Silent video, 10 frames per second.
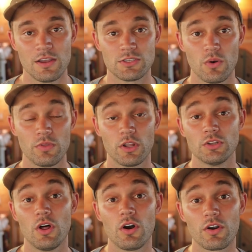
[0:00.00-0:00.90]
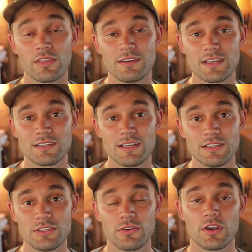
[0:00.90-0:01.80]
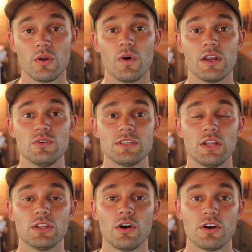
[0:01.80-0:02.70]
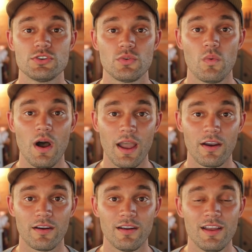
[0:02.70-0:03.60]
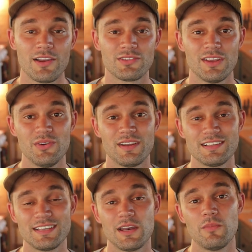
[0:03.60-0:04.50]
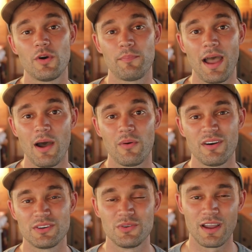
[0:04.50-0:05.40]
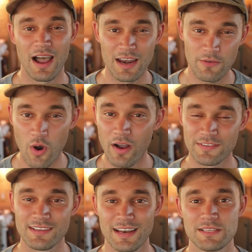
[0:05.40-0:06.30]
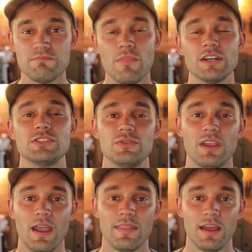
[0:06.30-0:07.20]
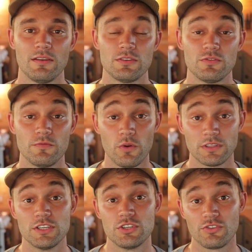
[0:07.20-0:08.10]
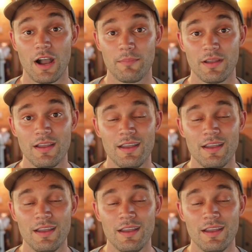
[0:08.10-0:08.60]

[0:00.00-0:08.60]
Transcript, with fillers: So the longer the distance, you're gonna to want to use a larger wire so that you can send more power to kind of offset as much as you can that voltage drop.